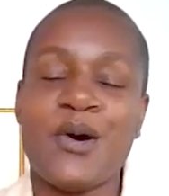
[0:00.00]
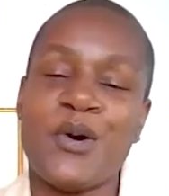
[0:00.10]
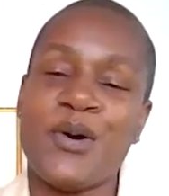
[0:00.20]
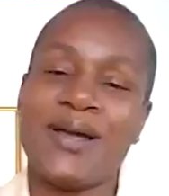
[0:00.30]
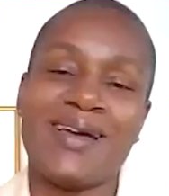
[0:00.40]

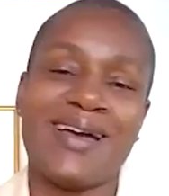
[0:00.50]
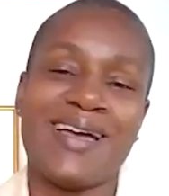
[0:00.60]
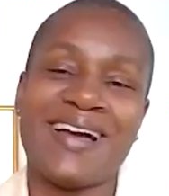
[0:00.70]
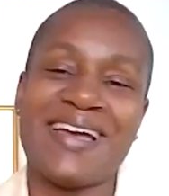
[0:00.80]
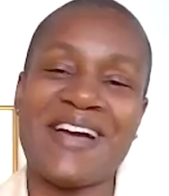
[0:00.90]
Oh, I,
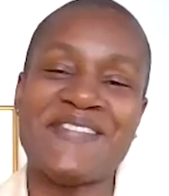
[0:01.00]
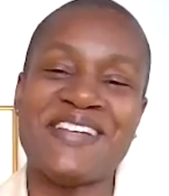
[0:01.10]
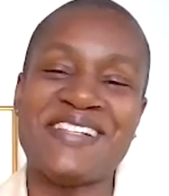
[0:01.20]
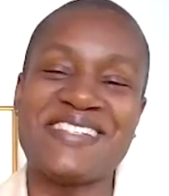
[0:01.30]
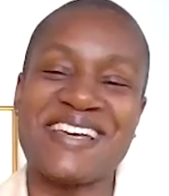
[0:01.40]
I, I
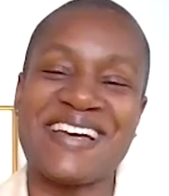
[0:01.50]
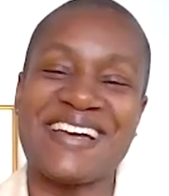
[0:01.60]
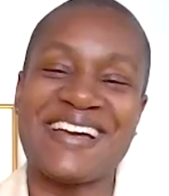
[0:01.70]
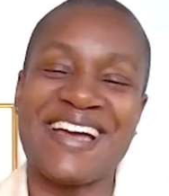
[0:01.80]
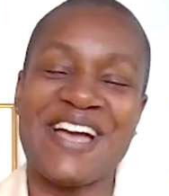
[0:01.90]
haven't
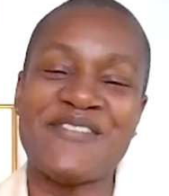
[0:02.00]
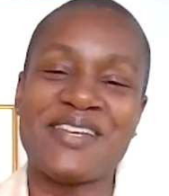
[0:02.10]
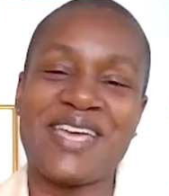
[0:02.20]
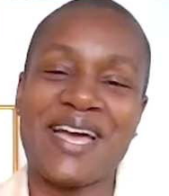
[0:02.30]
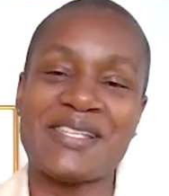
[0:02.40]
uh, I
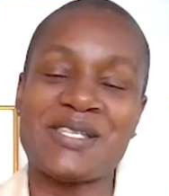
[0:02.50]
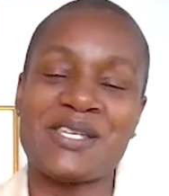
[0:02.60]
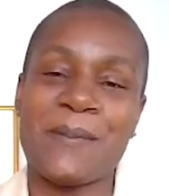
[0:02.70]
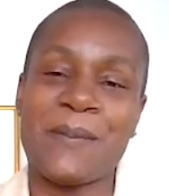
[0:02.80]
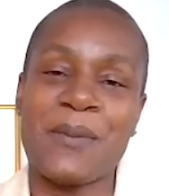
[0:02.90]
haven't passed
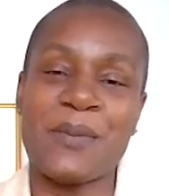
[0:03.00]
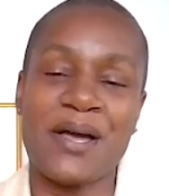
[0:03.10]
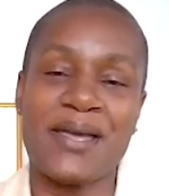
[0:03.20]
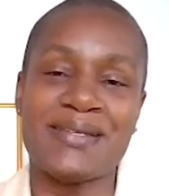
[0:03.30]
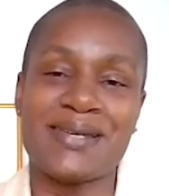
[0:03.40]
uh, my
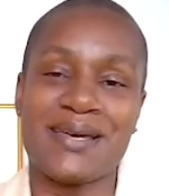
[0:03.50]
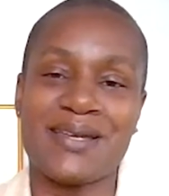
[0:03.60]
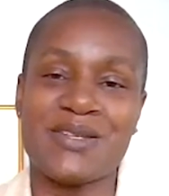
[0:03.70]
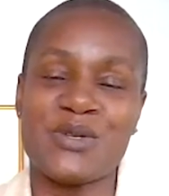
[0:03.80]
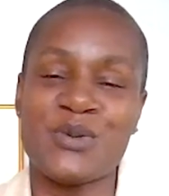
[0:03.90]
mind
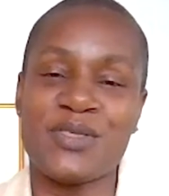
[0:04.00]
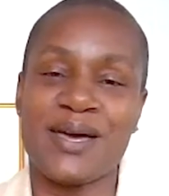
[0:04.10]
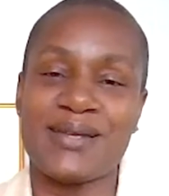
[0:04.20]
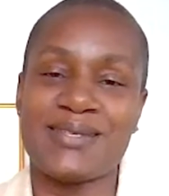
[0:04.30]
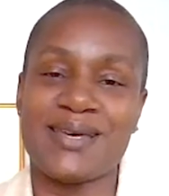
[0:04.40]
uh, to
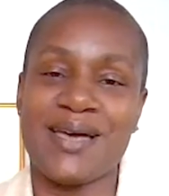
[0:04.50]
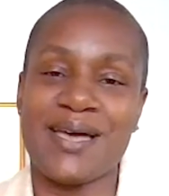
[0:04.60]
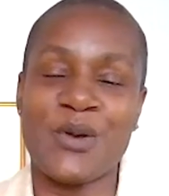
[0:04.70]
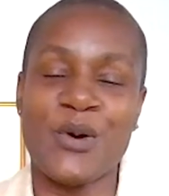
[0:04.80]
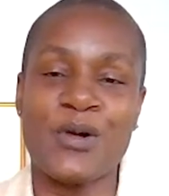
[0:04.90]
that uh,
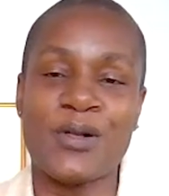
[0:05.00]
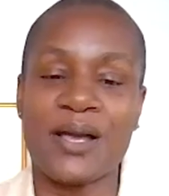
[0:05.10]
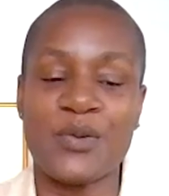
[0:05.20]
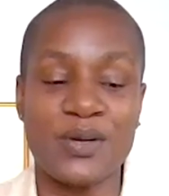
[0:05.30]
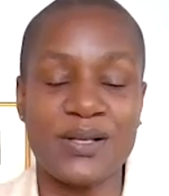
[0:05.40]
at all.
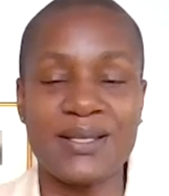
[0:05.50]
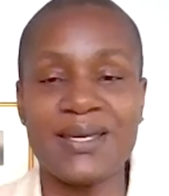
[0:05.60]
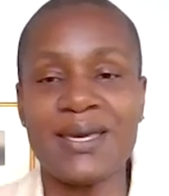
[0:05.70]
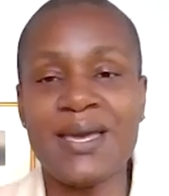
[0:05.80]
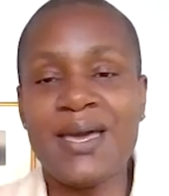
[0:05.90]
I
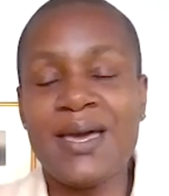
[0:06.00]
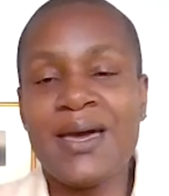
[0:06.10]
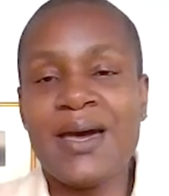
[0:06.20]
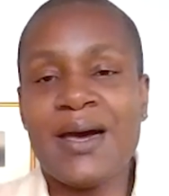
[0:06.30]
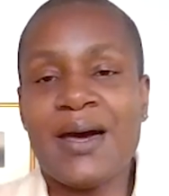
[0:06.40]
really
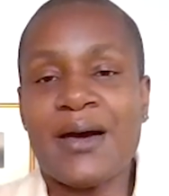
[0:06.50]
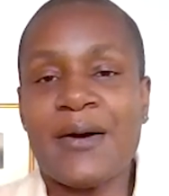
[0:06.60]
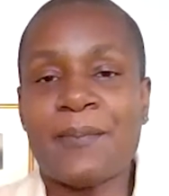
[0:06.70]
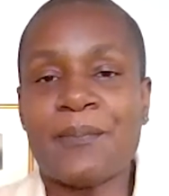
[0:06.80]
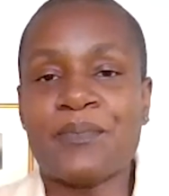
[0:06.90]

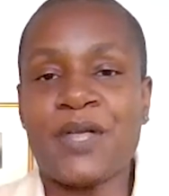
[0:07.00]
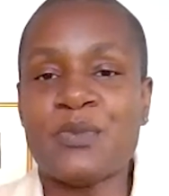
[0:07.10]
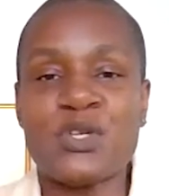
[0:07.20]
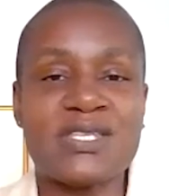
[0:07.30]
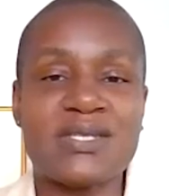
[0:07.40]
um,
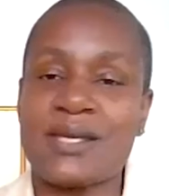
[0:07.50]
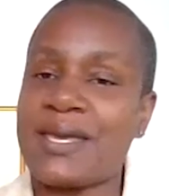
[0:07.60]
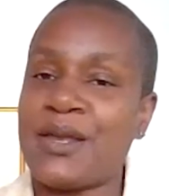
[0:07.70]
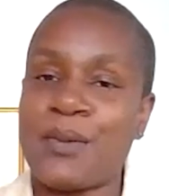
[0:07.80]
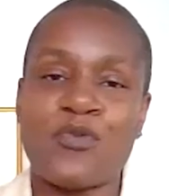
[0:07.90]
I'm just
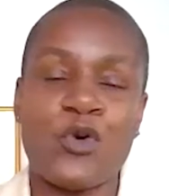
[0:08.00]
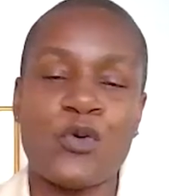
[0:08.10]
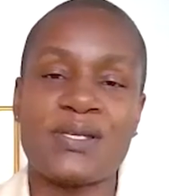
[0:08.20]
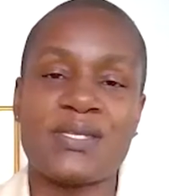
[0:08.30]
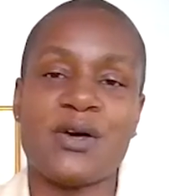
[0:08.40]
again I'm
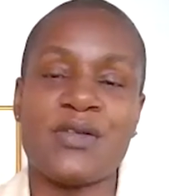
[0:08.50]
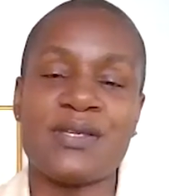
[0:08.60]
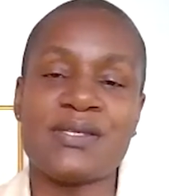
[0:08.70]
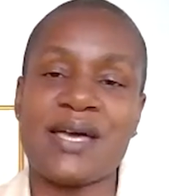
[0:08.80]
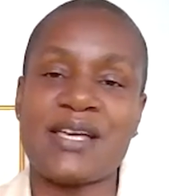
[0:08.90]
focused on
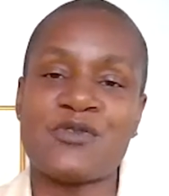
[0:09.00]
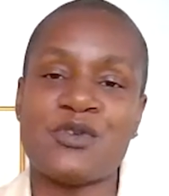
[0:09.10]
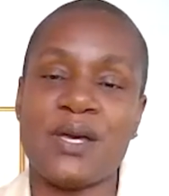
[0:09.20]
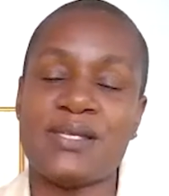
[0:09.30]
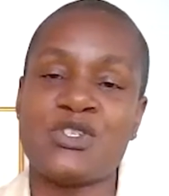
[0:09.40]
these last
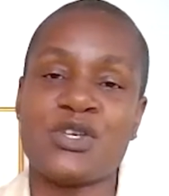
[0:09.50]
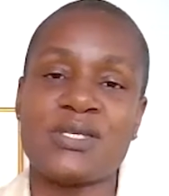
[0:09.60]
few days and